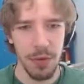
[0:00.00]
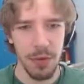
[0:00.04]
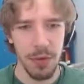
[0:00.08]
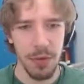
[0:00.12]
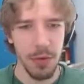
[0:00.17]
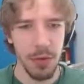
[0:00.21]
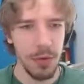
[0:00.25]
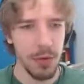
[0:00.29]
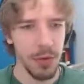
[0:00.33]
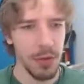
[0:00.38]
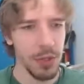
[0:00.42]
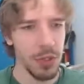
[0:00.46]

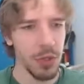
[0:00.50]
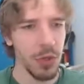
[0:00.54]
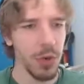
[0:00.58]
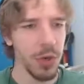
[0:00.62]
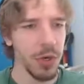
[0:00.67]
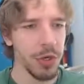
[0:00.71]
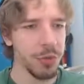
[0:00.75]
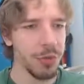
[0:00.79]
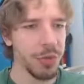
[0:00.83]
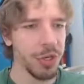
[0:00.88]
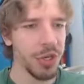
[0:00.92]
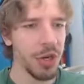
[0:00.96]
This OR
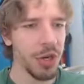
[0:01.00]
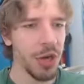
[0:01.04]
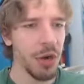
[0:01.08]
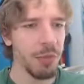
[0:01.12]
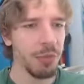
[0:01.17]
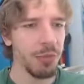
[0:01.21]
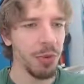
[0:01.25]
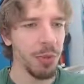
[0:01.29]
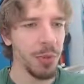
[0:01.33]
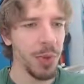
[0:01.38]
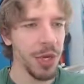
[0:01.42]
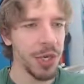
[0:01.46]
has been
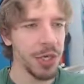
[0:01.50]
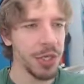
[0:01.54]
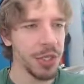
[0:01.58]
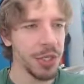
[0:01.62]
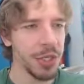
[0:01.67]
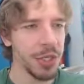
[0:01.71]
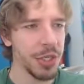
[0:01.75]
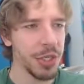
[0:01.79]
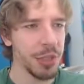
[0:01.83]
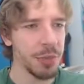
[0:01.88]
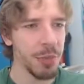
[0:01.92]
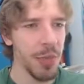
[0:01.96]
compromised.
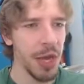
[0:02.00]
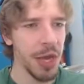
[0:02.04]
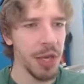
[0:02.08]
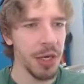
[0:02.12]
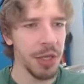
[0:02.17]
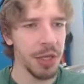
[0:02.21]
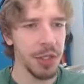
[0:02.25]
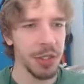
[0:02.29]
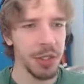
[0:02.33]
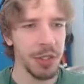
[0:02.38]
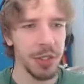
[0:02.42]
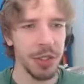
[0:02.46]
This man
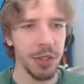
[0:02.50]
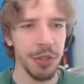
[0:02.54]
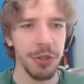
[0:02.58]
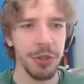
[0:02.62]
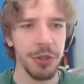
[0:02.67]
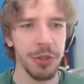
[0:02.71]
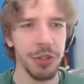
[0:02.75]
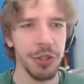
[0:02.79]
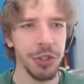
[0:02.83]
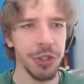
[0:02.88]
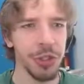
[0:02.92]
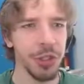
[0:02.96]
is
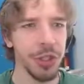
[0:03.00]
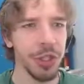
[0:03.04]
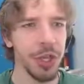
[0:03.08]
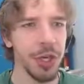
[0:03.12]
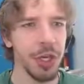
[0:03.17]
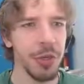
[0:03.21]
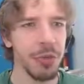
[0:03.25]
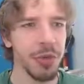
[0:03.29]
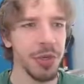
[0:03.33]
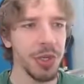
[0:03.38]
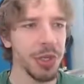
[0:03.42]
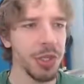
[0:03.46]
allergic to guinea
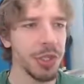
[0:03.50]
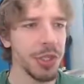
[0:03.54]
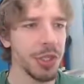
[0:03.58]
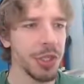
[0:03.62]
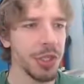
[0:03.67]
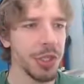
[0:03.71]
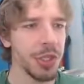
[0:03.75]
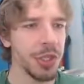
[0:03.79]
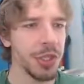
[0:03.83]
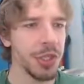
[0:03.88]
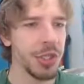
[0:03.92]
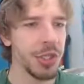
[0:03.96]
pigs.
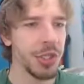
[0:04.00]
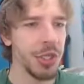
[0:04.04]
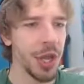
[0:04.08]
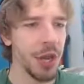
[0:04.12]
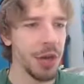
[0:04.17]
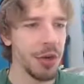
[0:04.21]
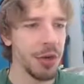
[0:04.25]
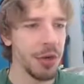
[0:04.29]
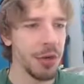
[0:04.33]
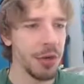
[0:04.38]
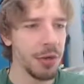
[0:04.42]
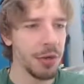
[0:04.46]
He's dead.
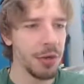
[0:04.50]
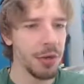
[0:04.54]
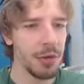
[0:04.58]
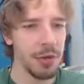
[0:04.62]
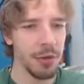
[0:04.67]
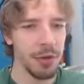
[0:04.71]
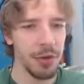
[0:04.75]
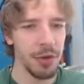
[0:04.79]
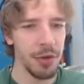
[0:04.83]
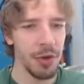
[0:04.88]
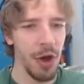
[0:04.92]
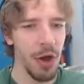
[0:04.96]

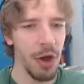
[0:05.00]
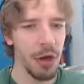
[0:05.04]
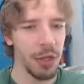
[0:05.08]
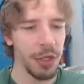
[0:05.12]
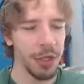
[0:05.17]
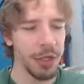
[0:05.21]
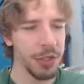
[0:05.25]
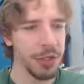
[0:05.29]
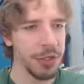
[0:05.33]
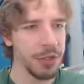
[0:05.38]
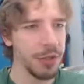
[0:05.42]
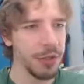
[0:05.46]

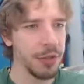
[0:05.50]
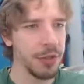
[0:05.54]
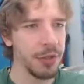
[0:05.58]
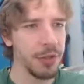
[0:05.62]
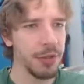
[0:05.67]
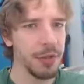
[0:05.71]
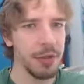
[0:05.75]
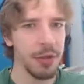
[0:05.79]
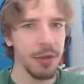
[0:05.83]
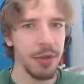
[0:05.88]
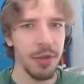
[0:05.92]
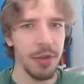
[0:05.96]
Coblet.
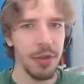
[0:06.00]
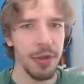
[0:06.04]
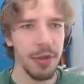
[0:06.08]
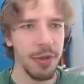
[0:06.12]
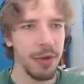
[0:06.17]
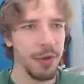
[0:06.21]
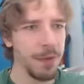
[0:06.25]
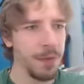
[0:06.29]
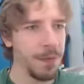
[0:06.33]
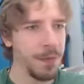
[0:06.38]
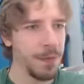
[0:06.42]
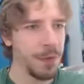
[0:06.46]

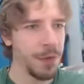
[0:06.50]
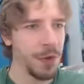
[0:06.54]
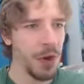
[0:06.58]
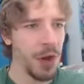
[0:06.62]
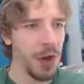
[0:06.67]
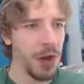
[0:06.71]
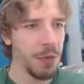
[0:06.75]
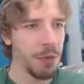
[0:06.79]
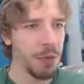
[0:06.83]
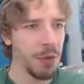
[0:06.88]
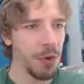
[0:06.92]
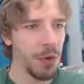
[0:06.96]

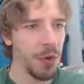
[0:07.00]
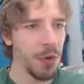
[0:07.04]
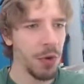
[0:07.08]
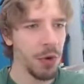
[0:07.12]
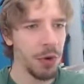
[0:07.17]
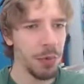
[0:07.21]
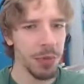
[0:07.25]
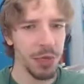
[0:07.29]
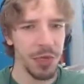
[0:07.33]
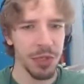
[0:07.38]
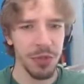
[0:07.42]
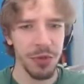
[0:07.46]
Time,
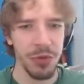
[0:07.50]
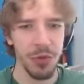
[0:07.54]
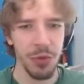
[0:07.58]
2:15.